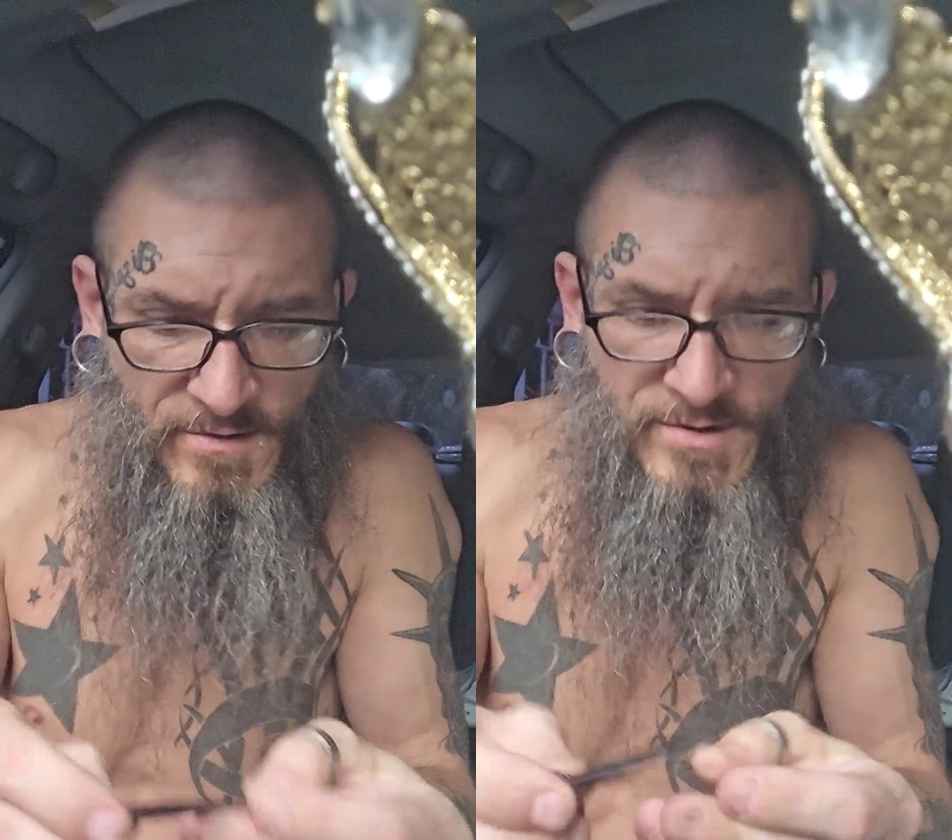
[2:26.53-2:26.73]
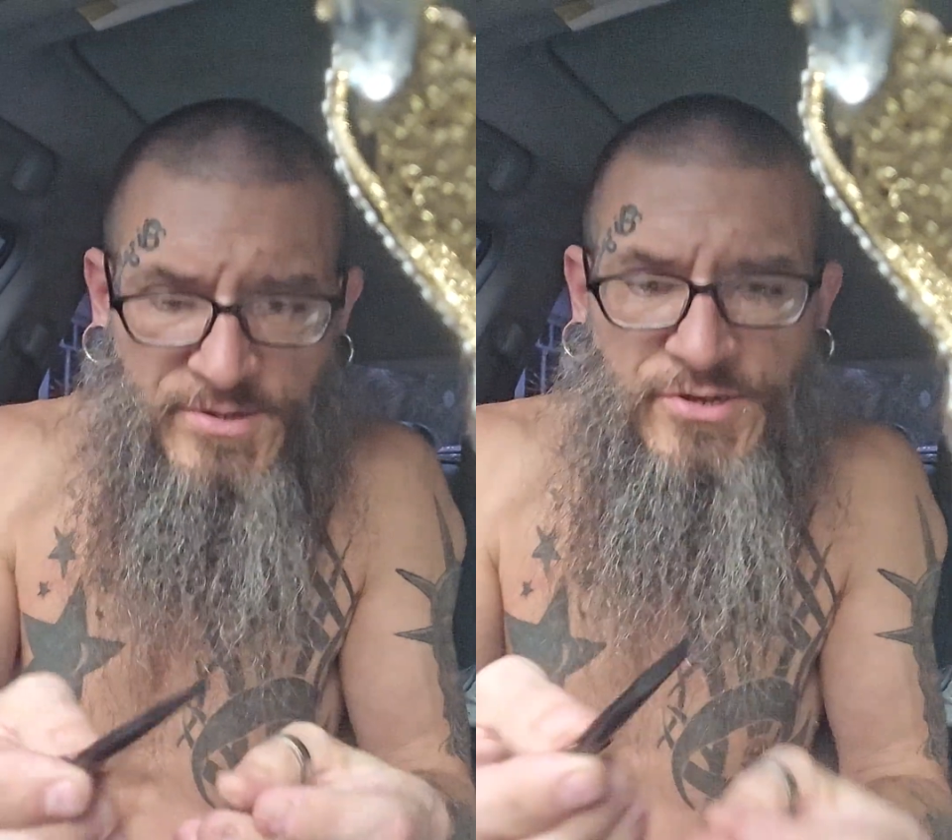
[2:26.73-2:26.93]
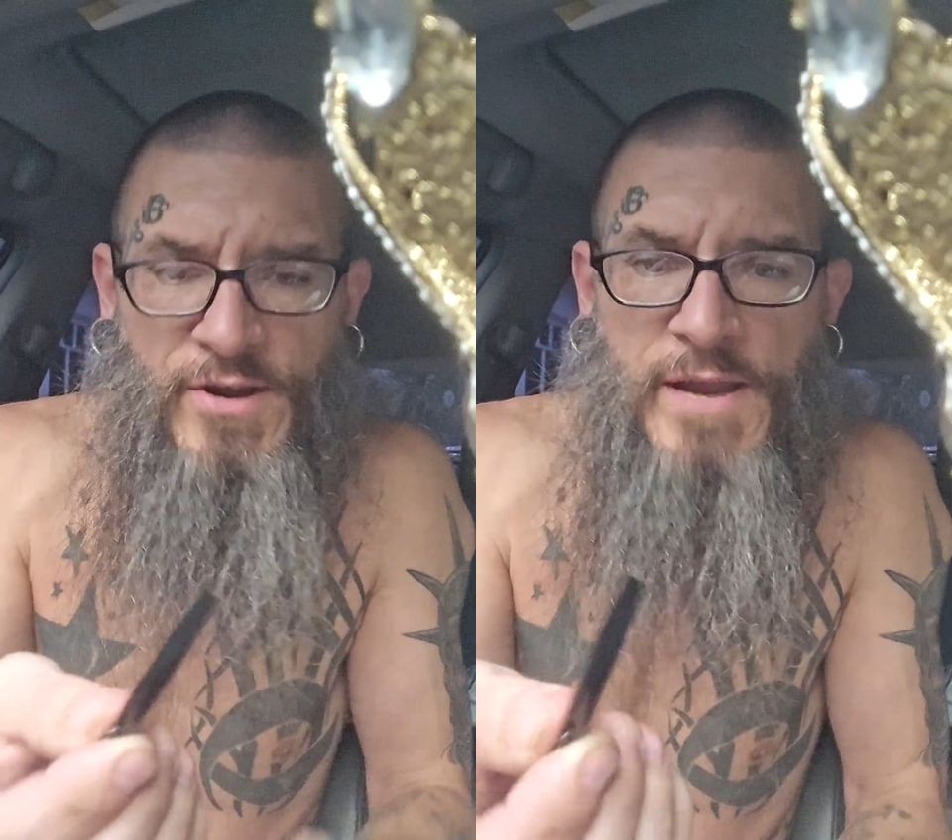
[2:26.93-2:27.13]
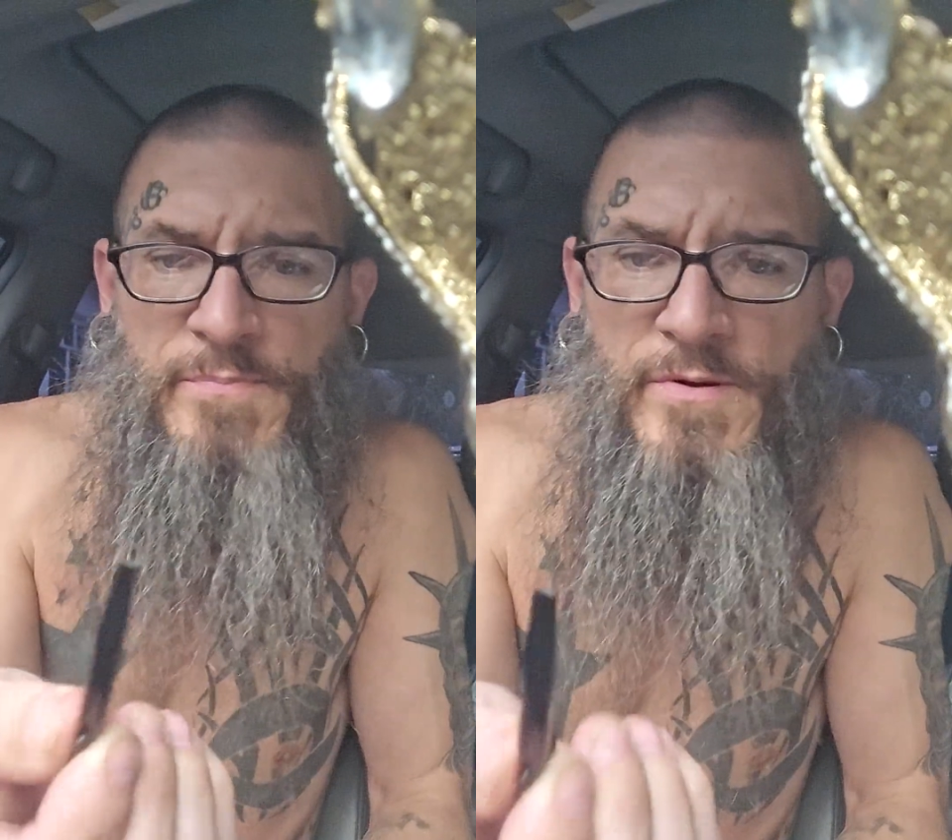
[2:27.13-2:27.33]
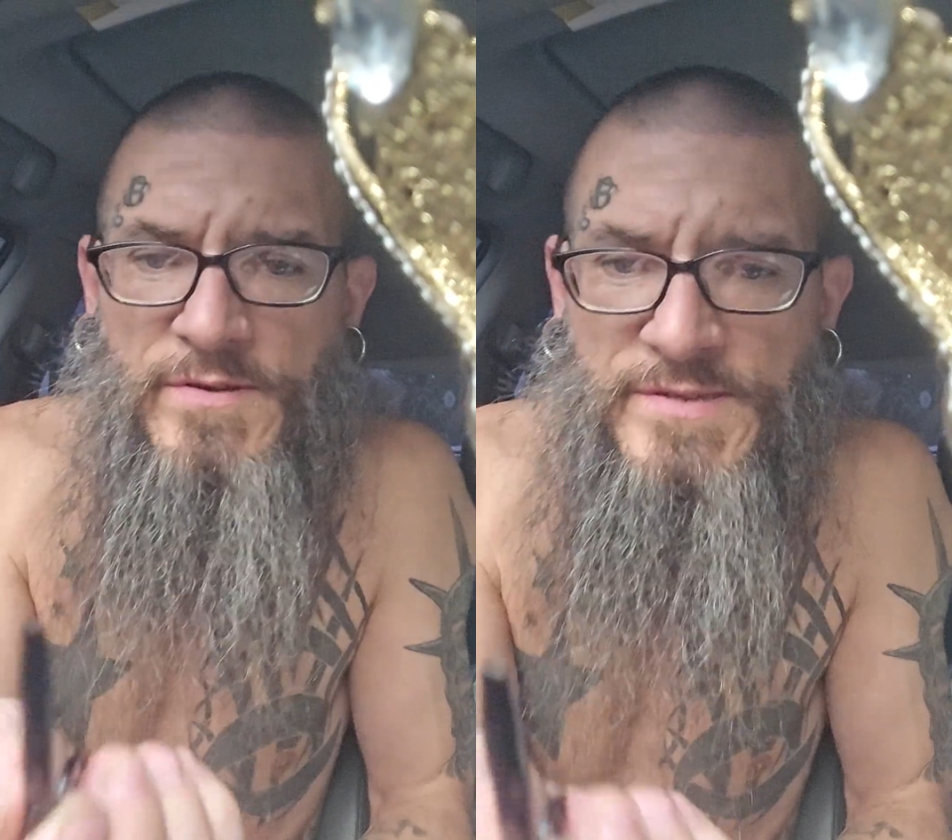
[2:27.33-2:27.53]
or a
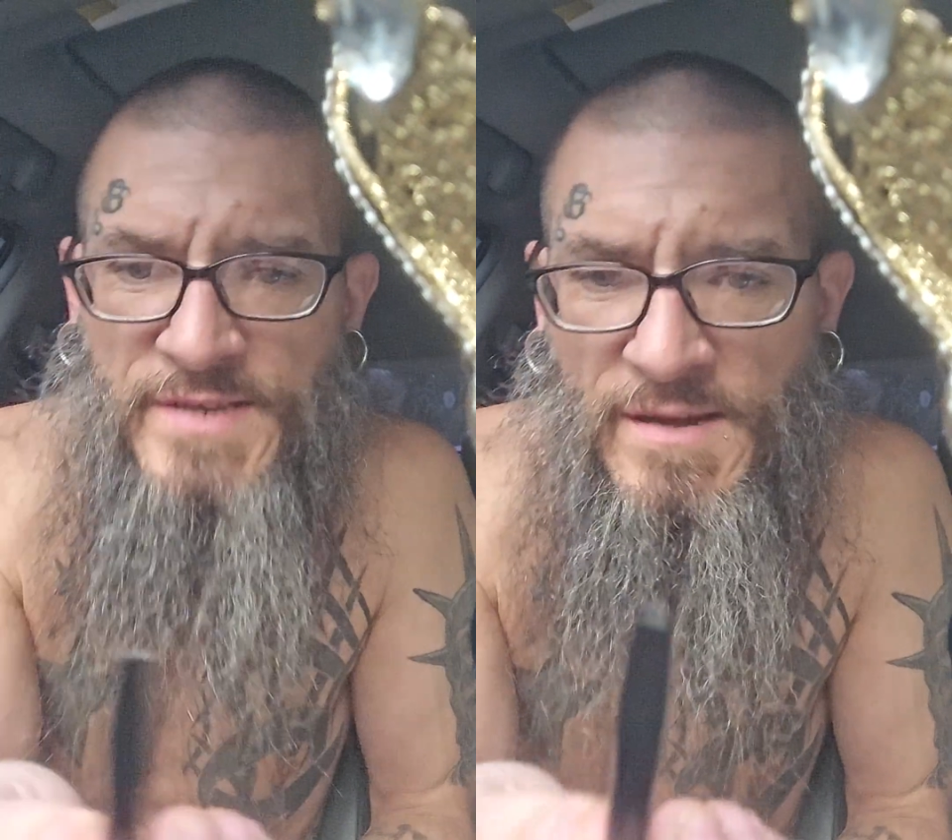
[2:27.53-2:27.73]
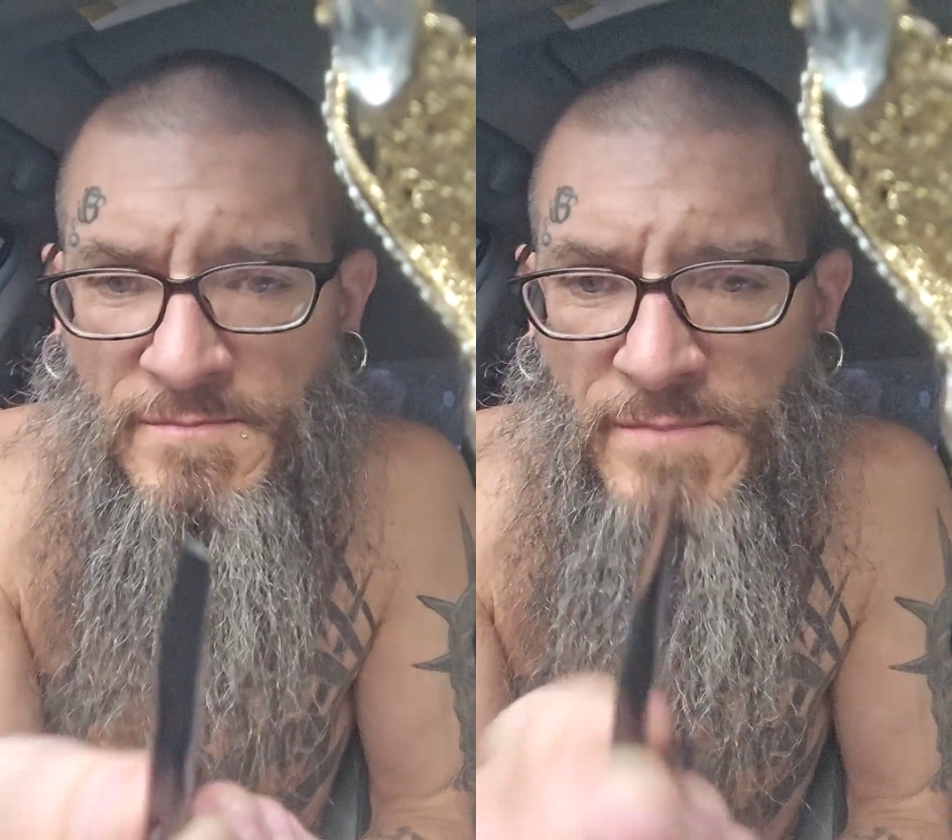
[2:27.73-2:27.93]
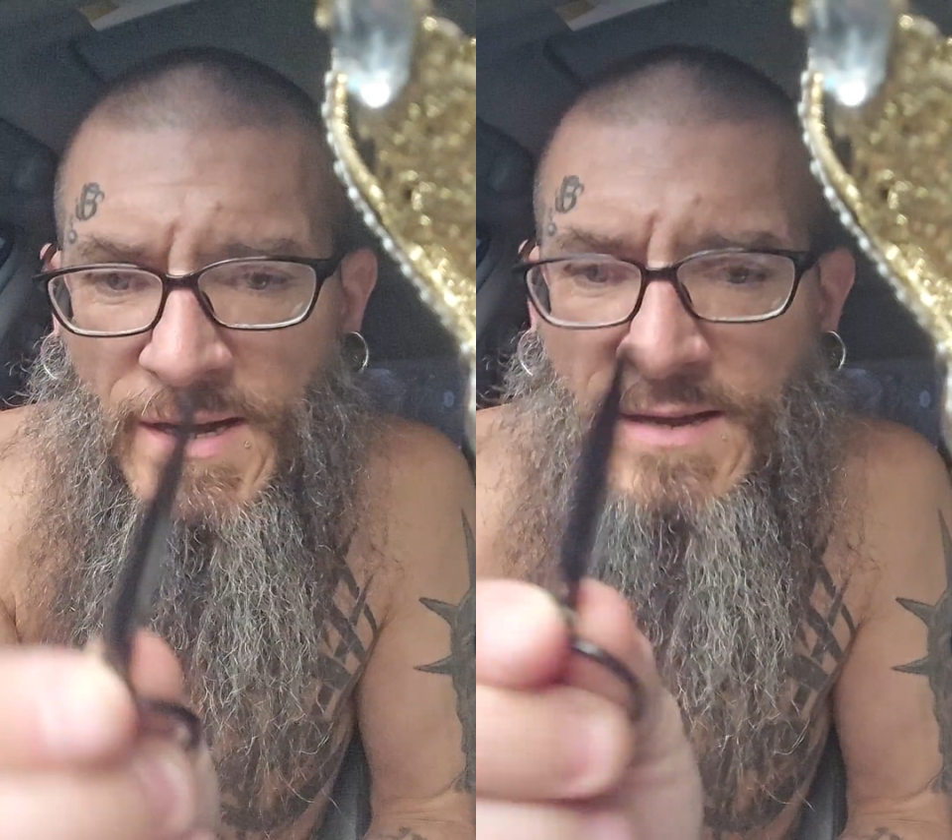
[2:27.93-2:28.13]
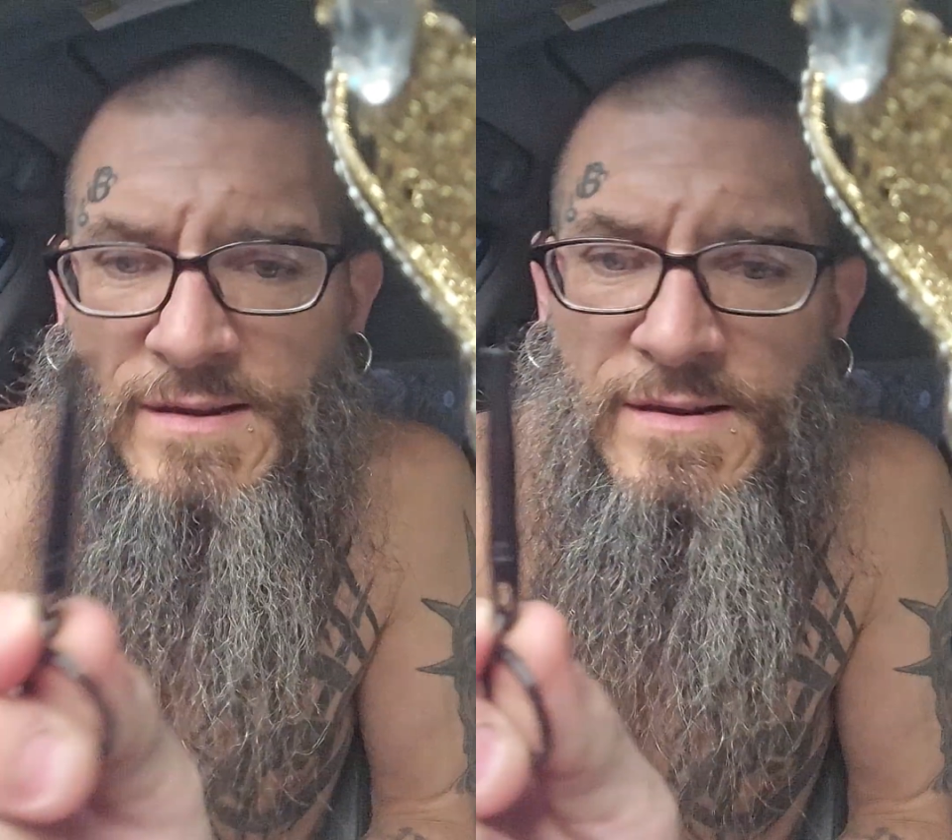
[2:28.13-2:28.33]
scraper or something, but